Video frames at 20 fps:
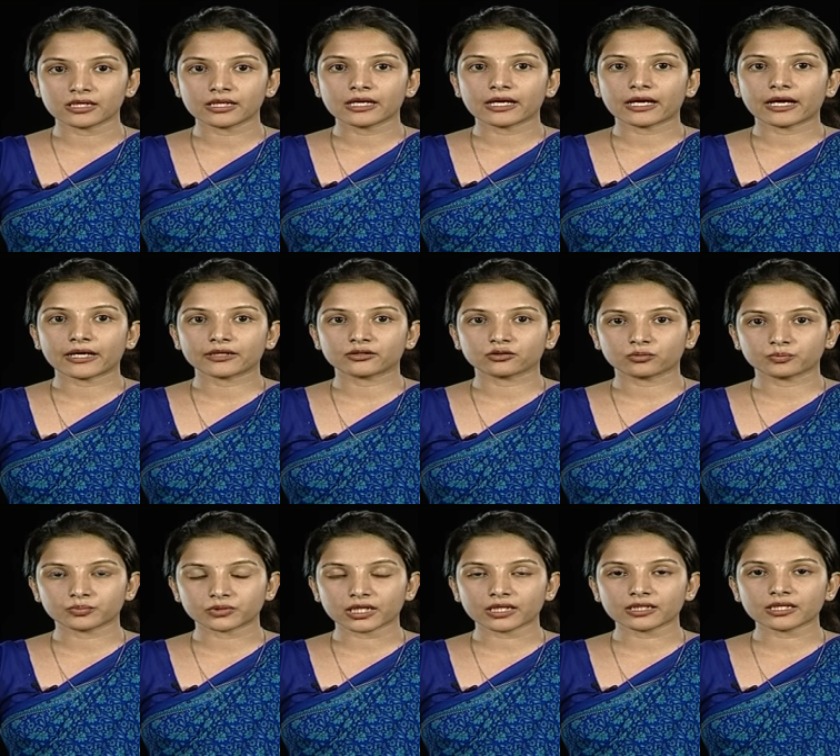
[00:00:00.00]
and
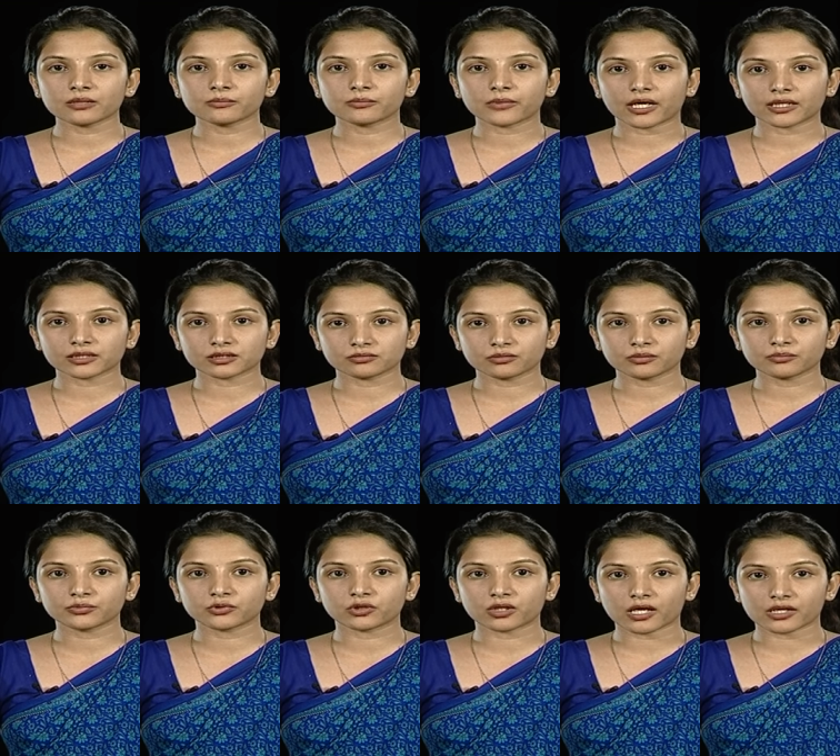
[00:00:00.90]
obtaining maximum
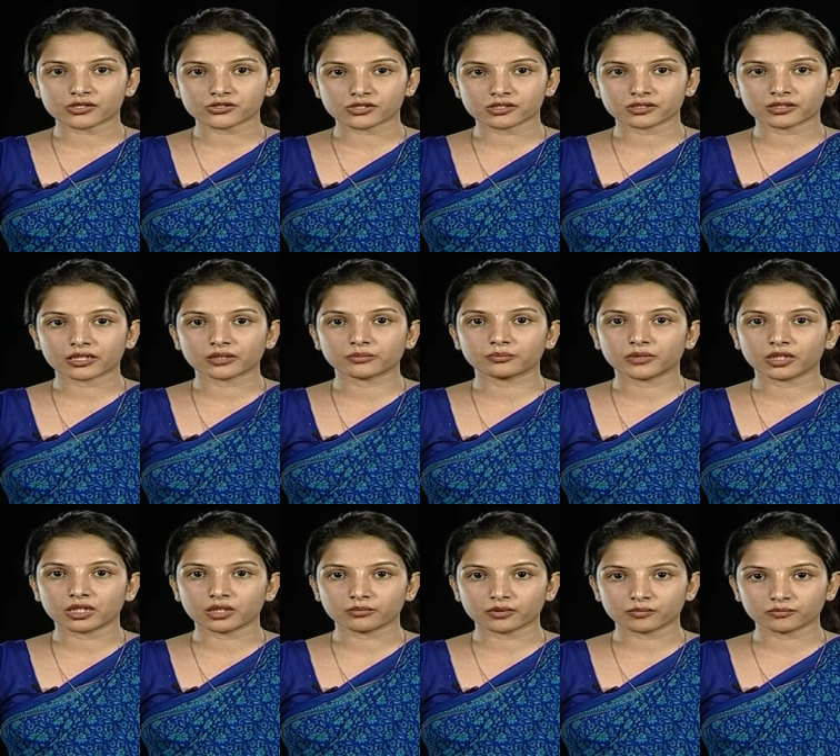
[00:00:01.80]
production at
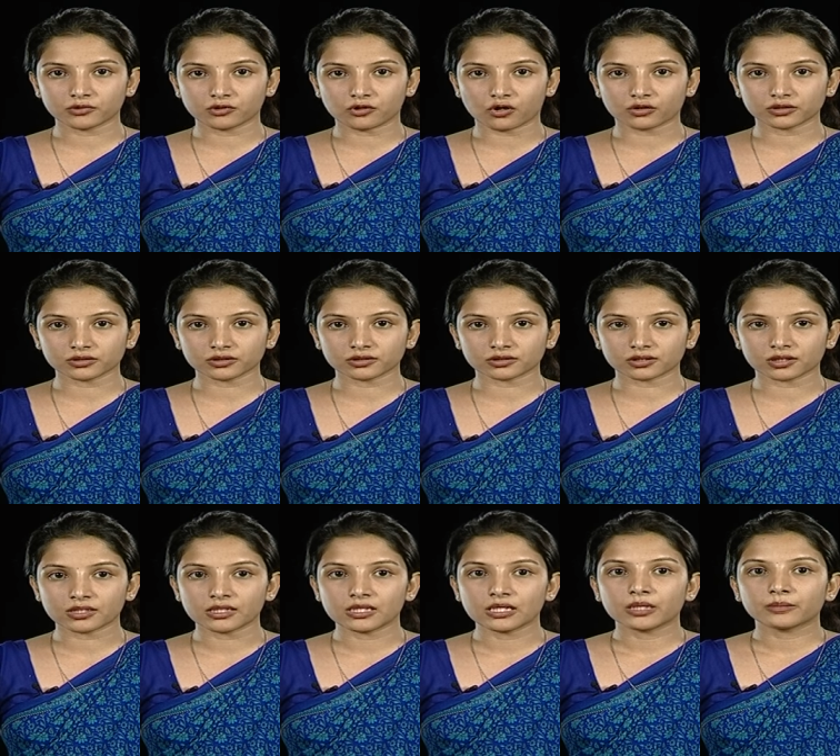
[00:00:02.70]
minimum cost,
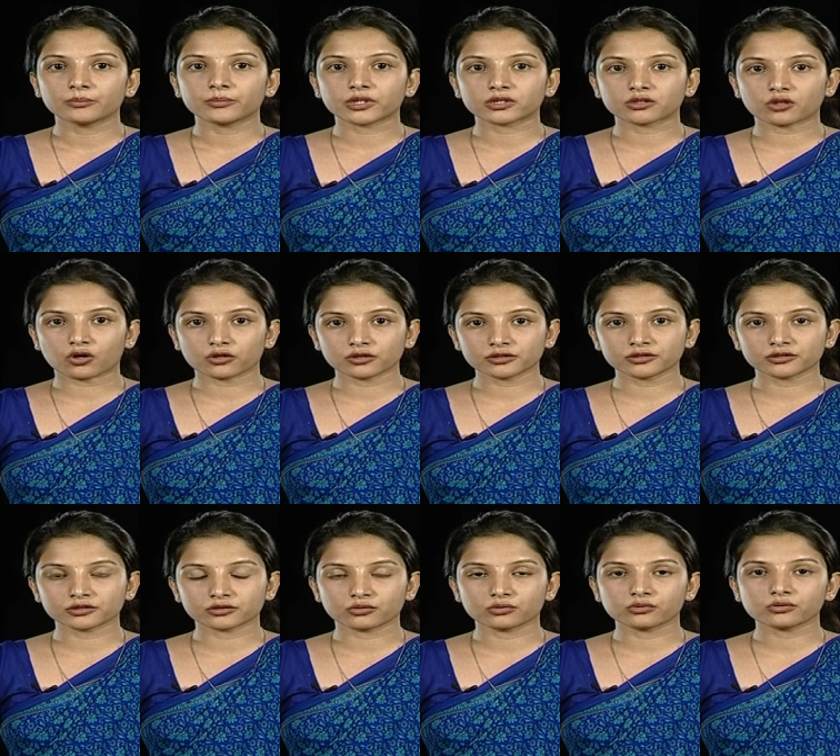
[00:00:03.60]
but
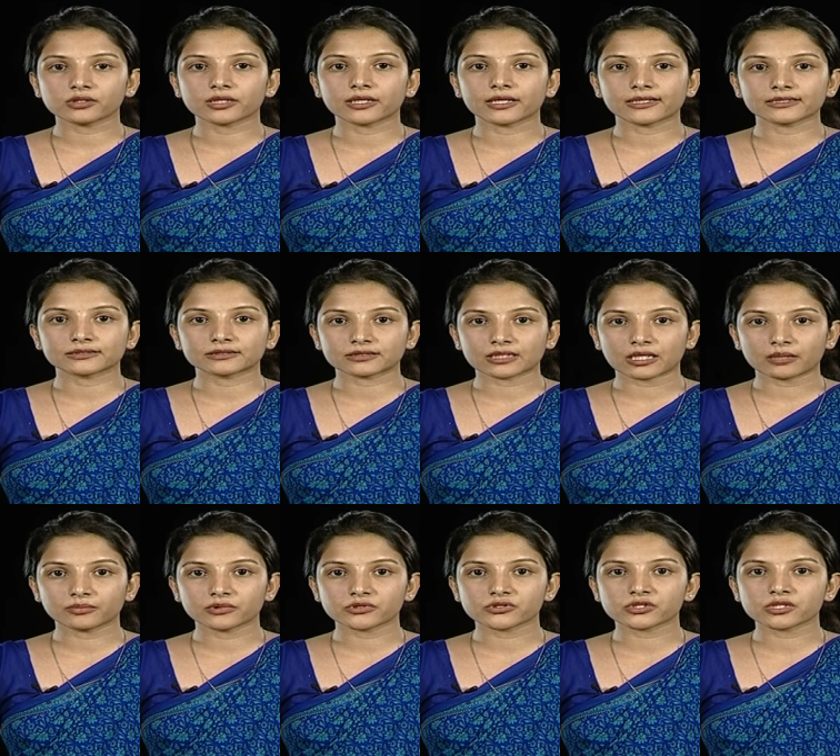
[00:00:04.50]
also
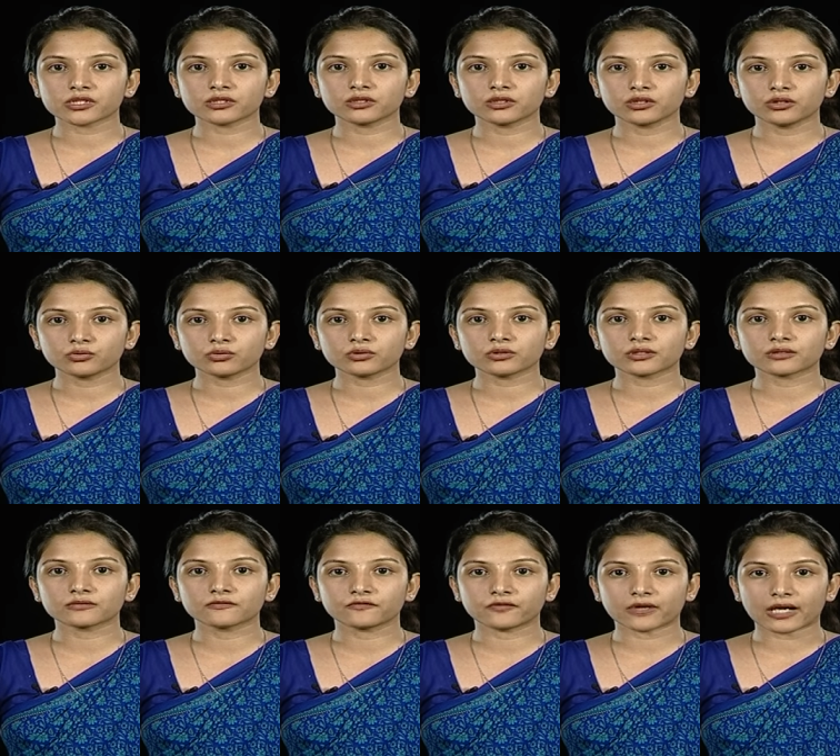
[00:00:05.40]
establishing new
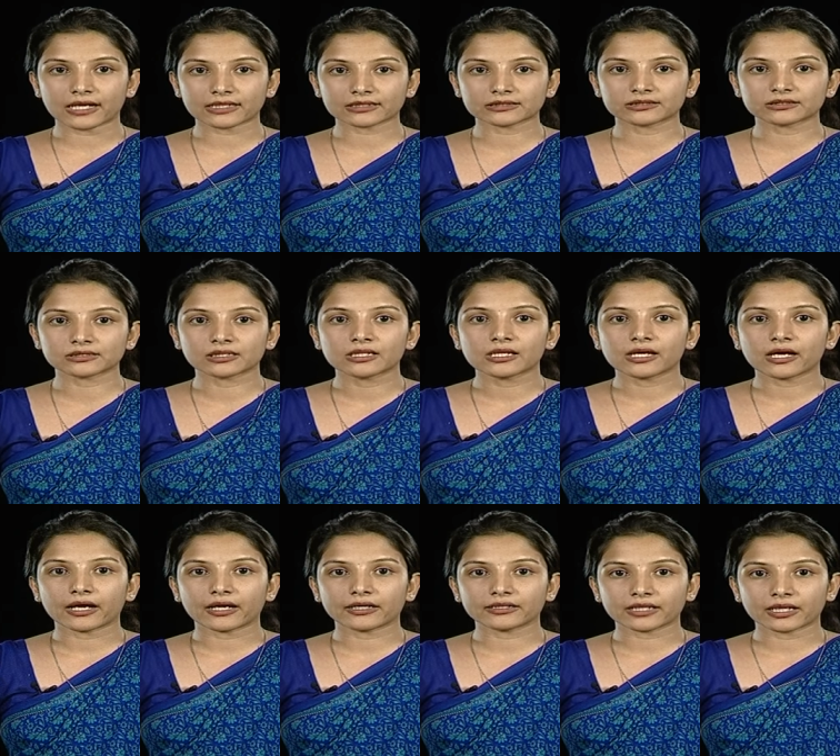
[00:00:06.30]
facts
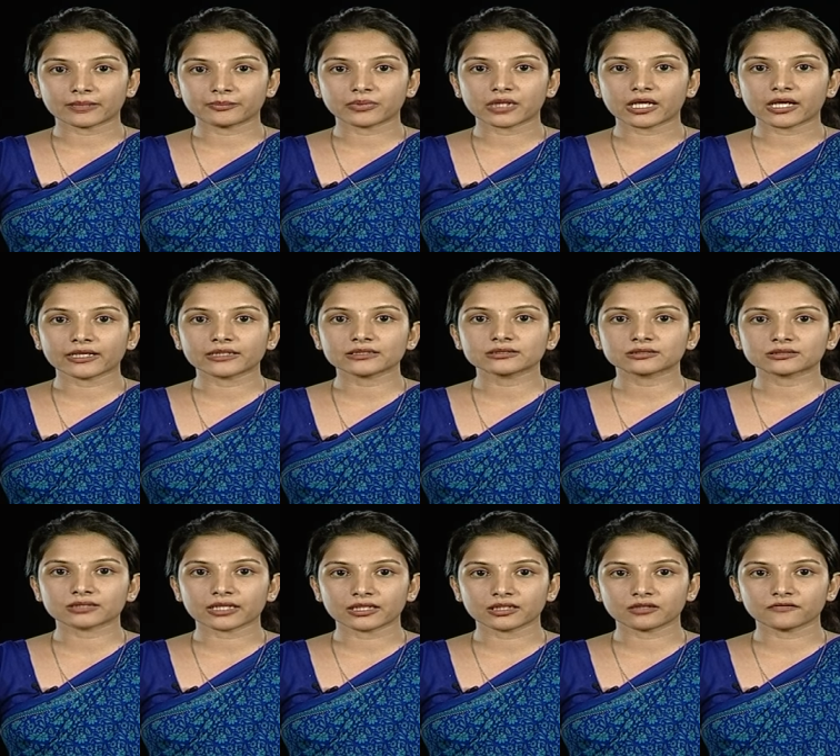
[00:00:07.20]
and applying
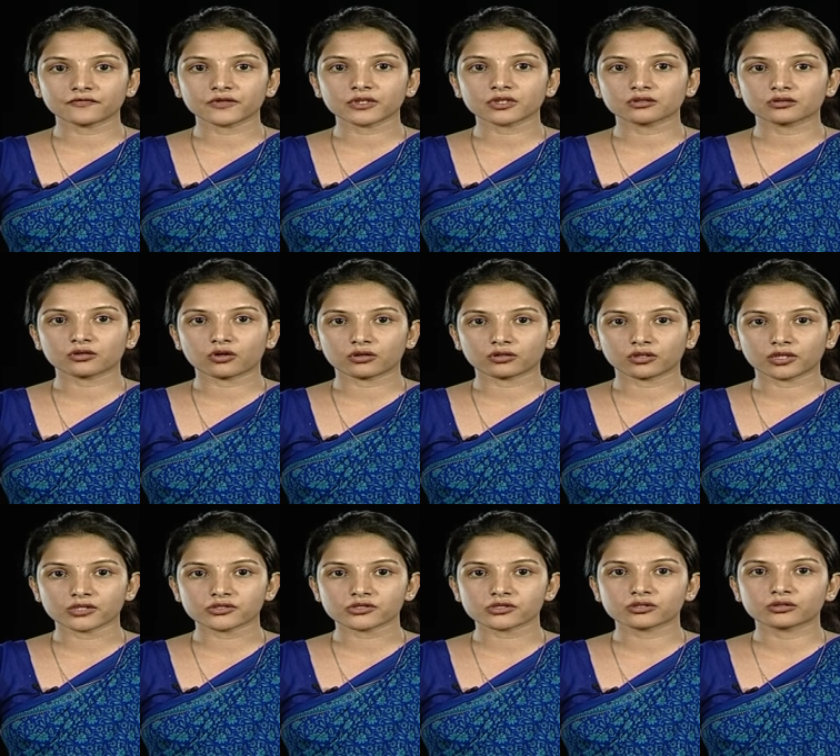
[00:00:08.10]
scientific
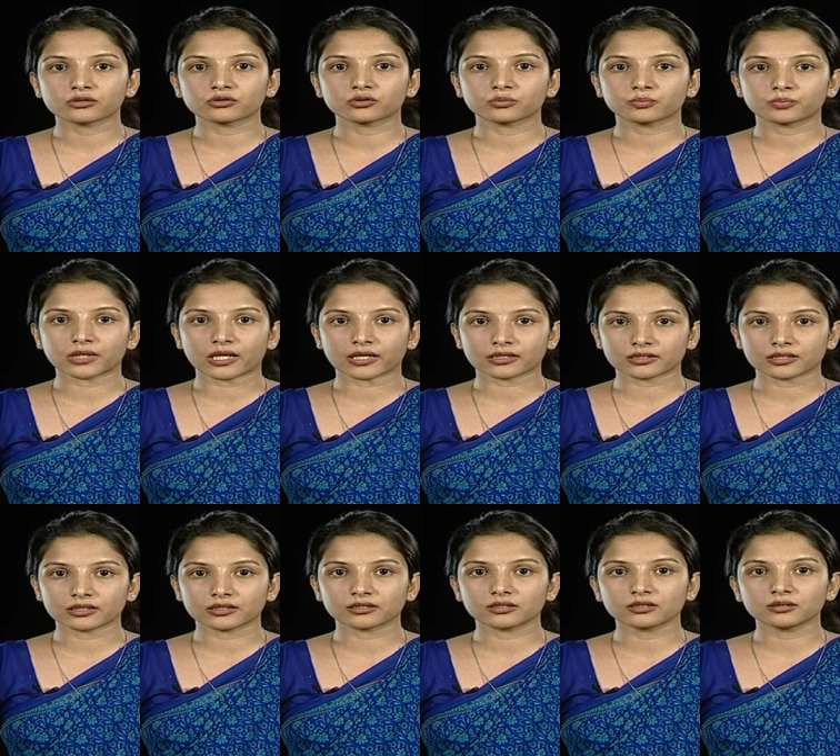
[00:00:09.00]
knowledge to
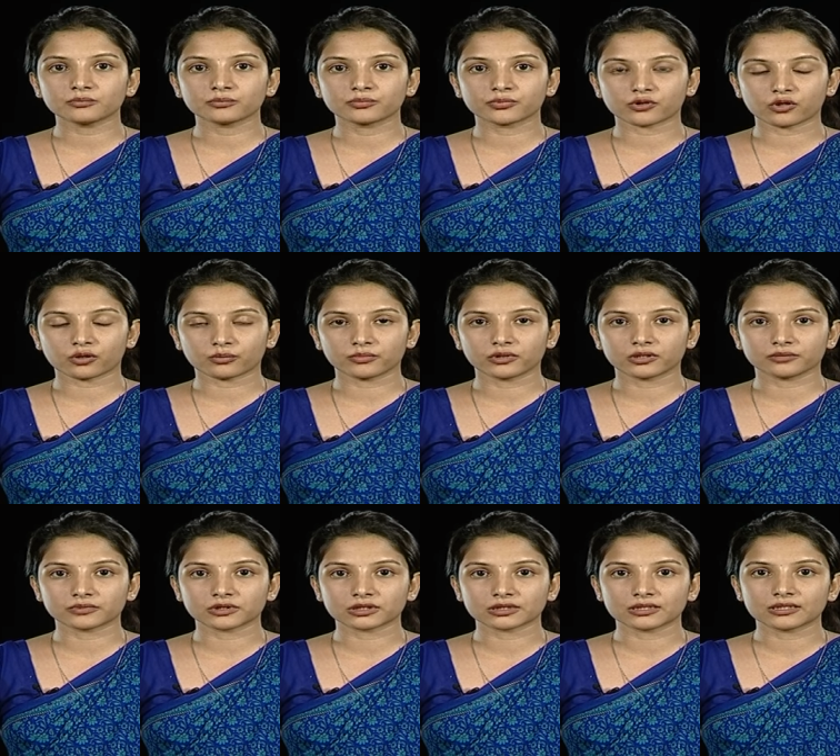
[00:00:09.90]
practical
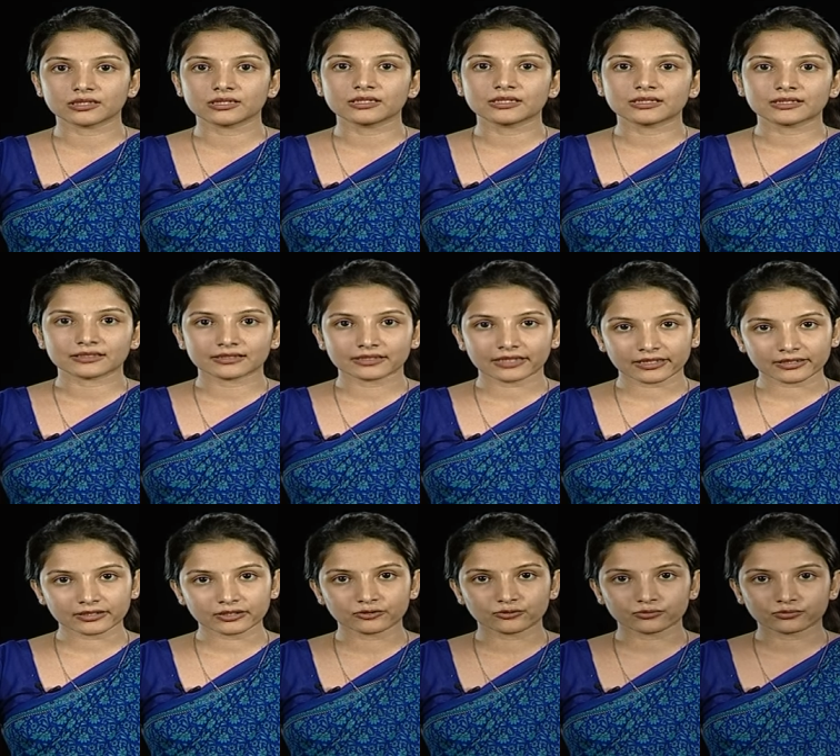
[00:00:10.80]
problems.
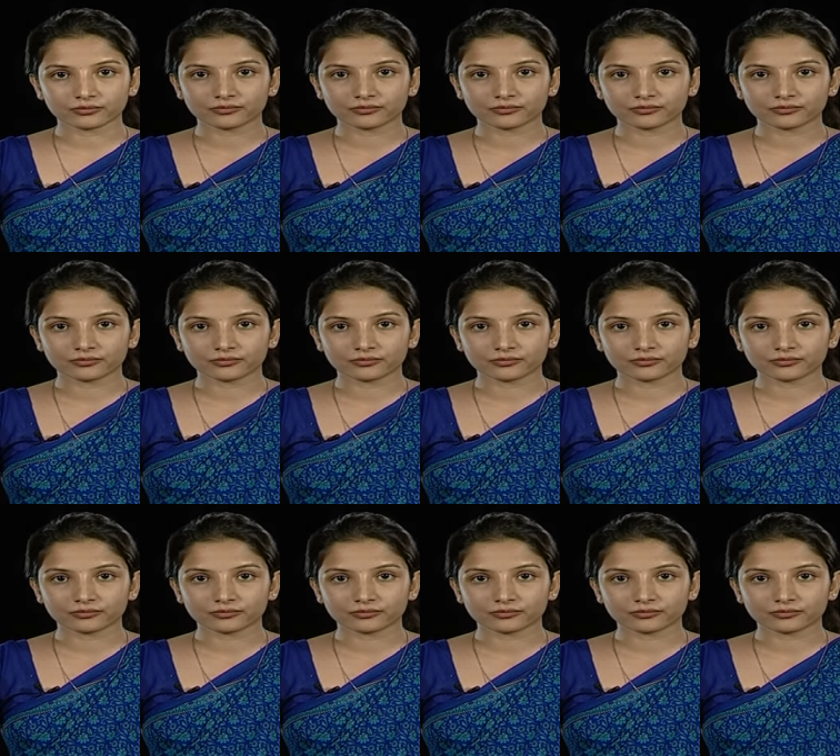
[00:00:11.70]
Thank you.